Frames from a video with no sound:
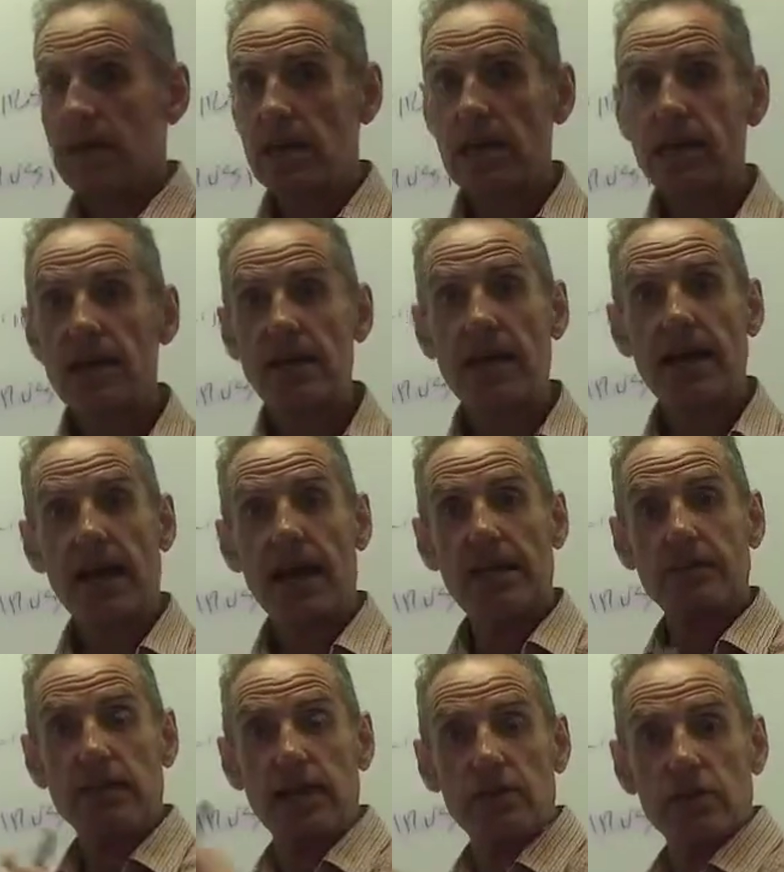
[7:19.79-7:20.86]
giving that
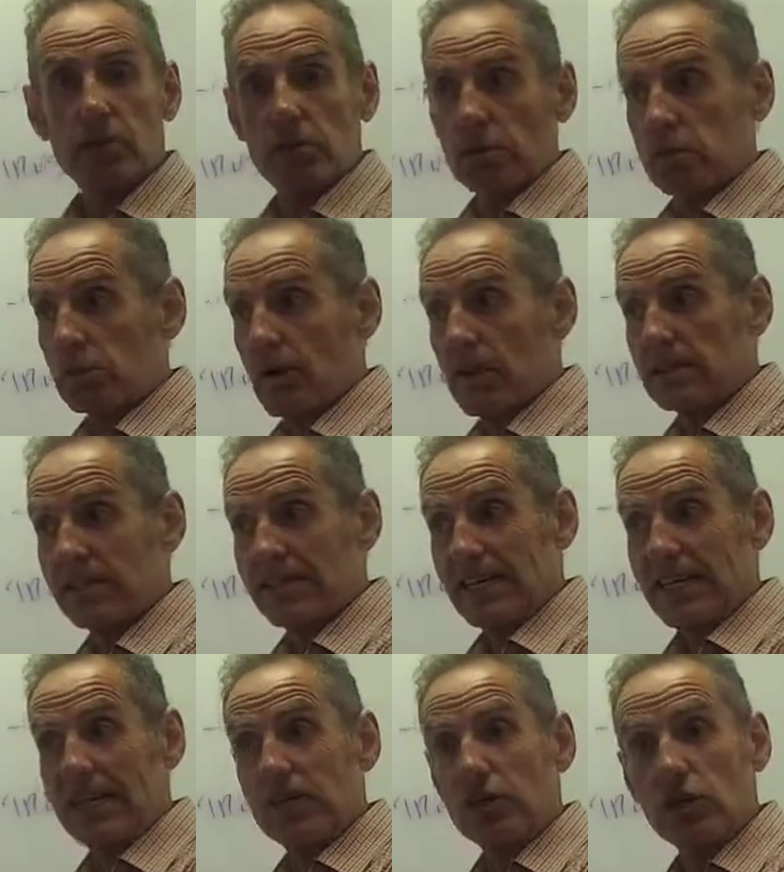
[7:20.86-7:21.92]
asset to a
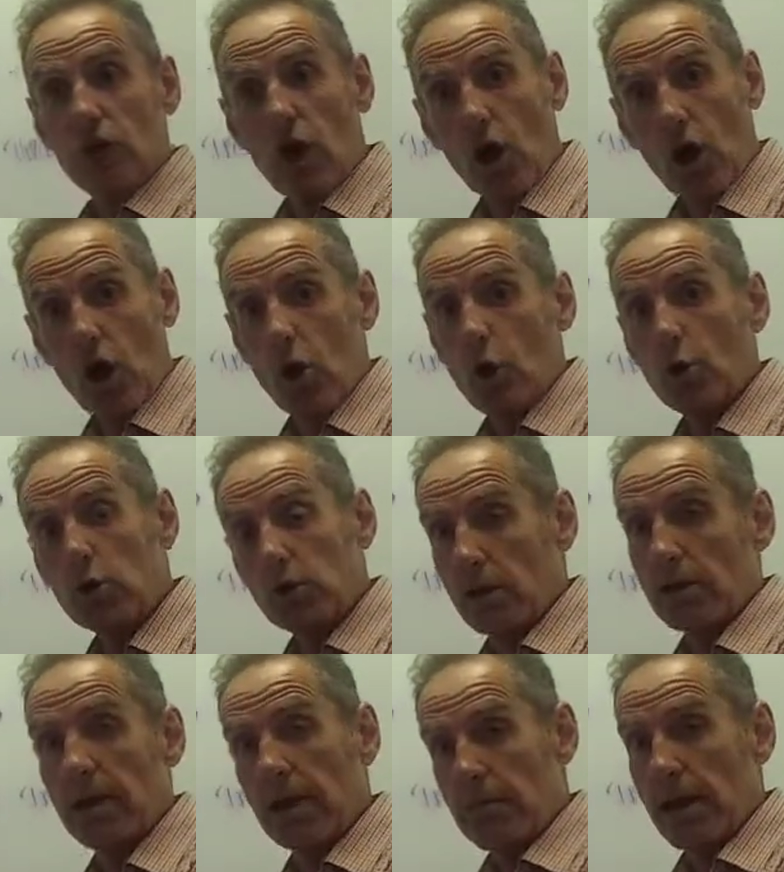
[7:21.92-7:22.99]
trustee to hold
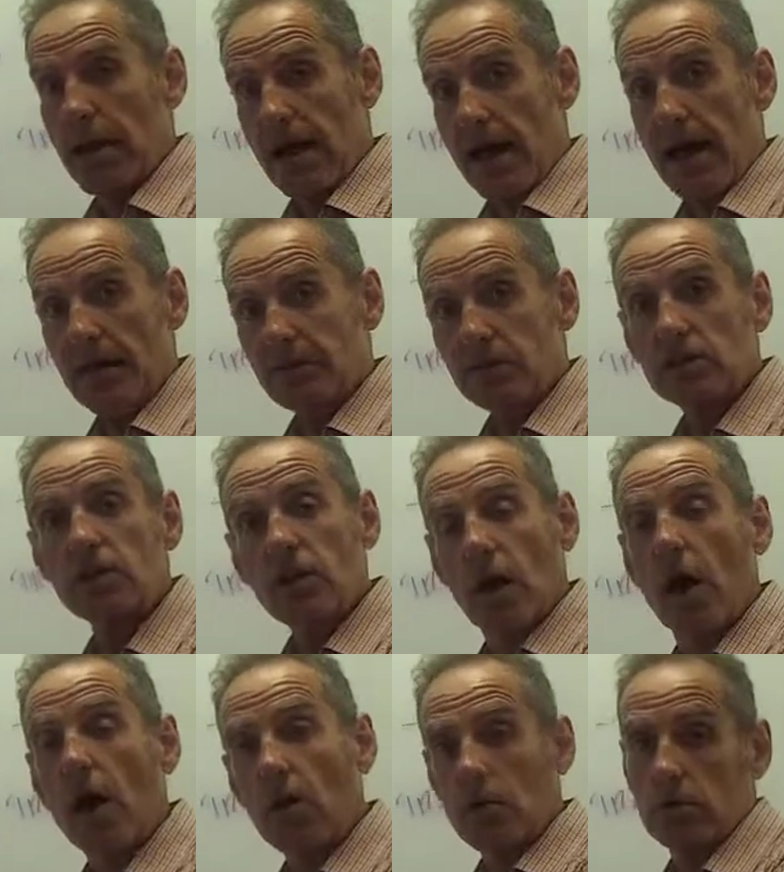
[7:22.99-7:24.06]
on their behalf, just to
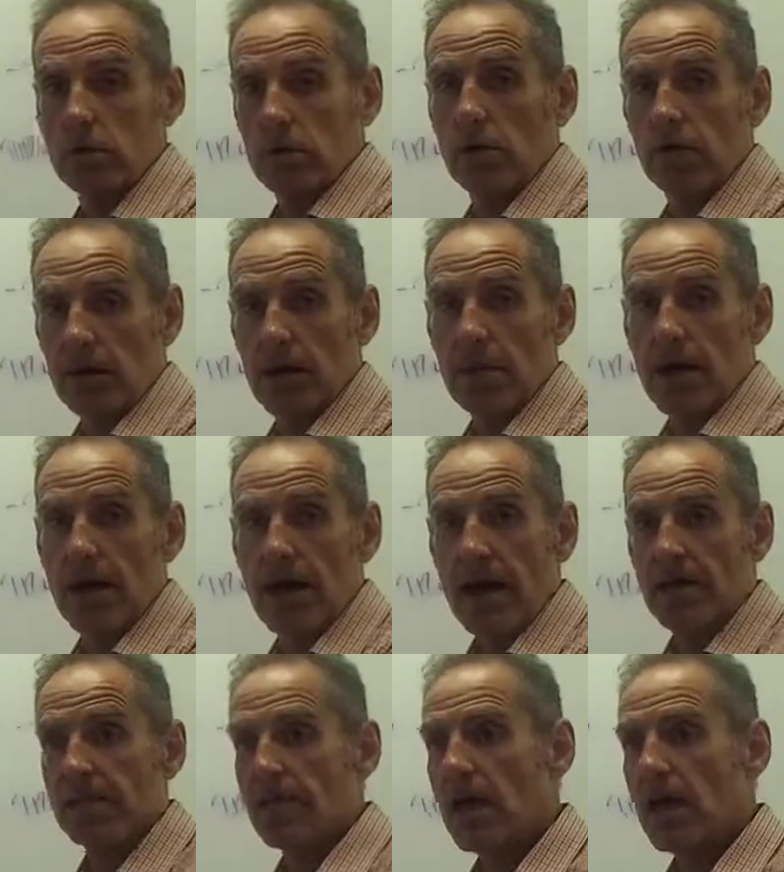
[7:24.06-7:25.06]
hold it on their behalf.